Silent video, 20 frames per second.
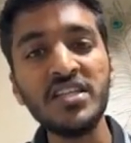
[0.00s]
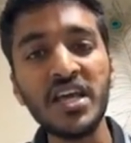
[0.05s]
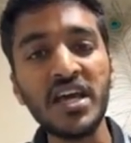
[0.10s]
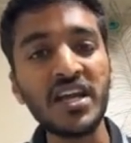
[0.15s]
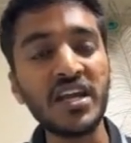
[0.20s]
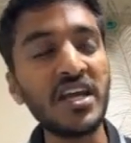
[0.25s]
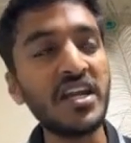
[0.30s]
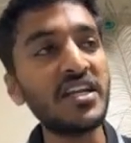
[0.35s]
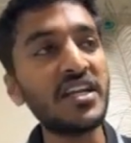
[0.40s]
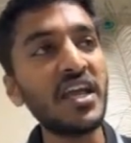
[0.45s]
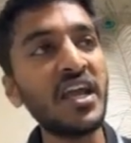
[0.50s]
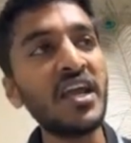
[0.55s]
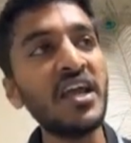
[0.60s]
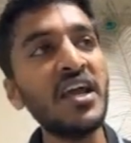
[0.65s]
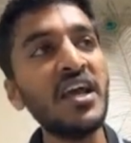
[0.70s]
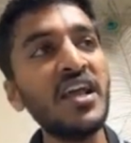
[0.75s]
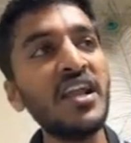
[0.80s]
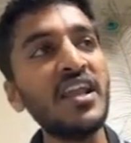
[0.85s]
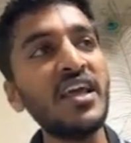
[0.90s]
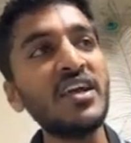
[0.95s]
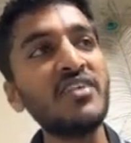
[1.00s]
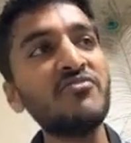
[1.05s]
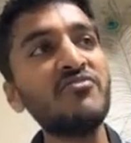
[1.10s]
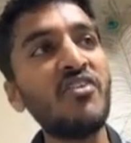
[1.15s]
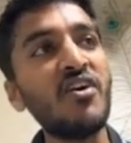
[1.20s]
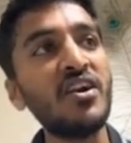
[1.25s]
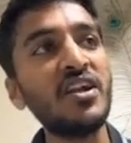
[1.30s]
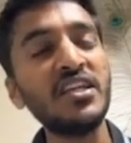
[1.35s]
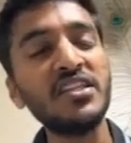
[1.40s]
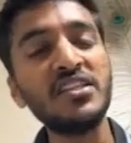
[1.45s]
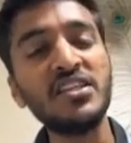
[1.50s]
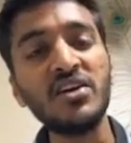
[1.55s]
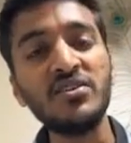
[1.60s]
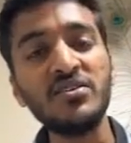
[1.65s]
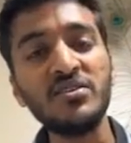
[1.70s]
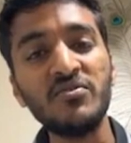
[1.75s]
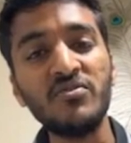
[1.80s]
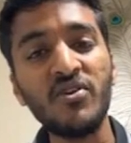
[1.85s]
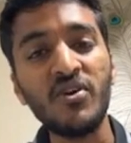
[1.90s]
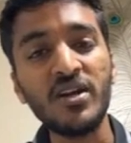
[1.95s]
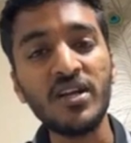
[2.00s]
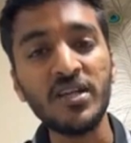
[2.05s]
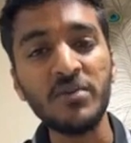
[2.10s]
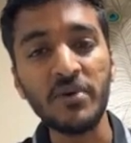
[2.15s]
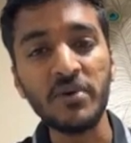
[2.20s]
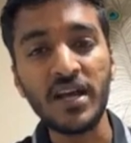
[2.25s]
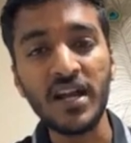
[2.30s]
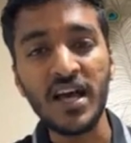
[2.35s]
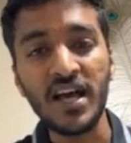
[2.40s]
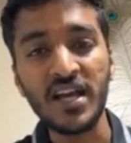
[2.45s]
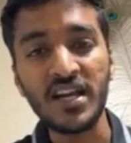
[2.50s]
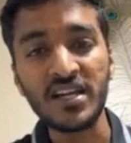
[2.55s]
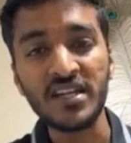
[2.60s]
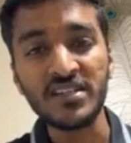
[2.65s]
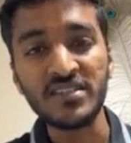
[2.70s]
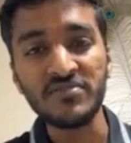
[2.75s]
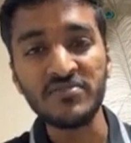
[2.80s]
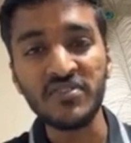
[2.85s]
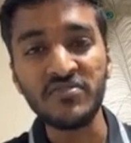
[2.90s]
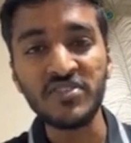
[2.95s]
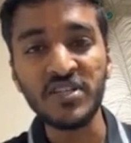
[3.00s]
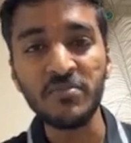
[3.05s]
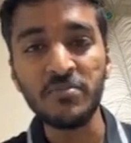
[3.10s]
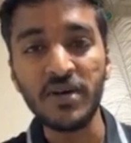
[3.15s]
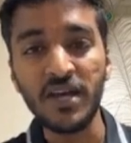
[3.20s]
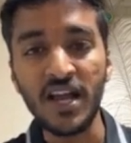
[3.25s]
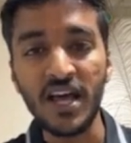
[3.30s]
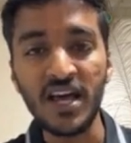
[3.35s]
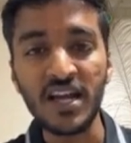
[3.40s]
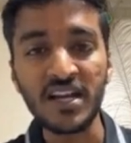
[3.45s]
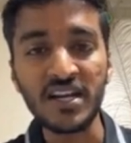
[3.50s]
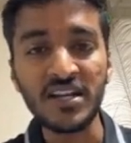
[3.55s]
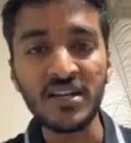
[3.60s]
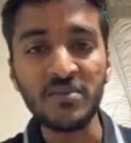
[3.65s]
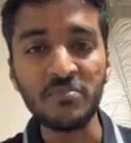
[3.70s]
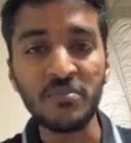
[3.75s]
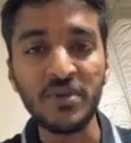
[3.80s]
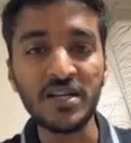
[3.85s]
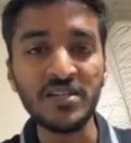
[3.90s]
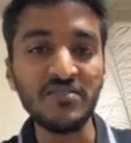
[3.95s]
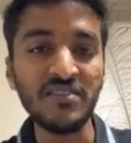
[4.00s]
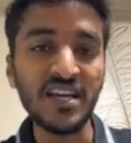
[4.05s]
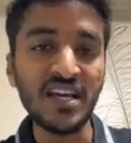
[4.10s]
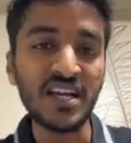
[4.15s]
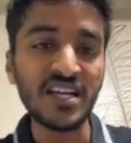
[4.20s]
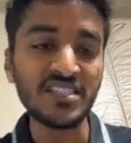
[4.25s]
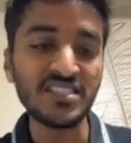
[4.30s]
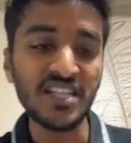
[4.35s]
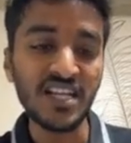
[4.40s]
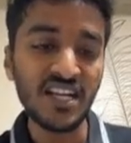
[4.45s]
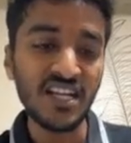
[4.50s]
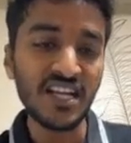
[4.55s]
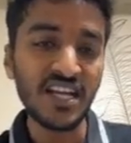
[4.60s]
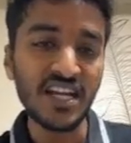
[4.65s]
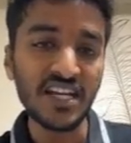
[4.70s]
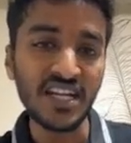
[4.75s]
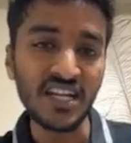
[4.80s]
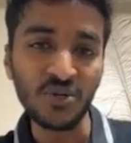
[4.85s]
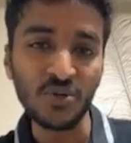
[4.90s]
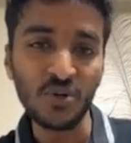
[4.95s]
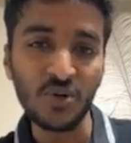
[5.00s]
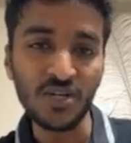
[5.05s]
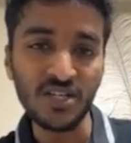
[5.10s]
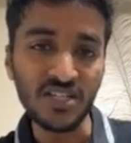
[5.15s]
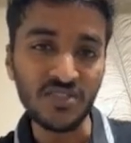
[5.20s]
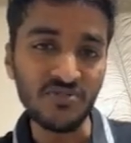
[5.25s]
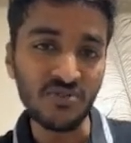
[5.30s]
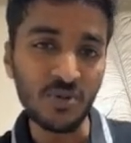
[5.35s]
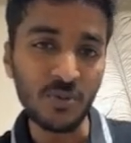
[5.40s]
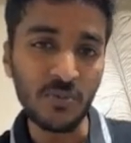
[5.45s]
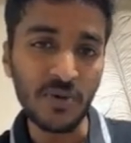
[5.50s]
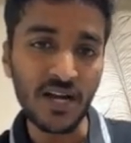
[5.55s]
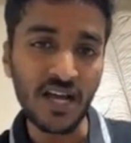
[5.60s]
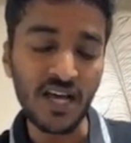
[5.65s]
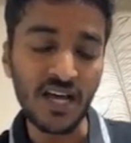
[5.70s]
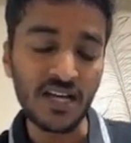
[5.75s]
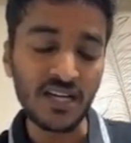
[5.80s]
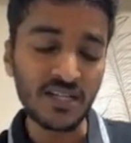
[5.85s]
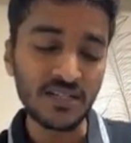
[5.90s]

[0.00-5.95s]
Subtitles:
They are getting like 40 per hour, 50 per hour, but we are still getting 24 per hour.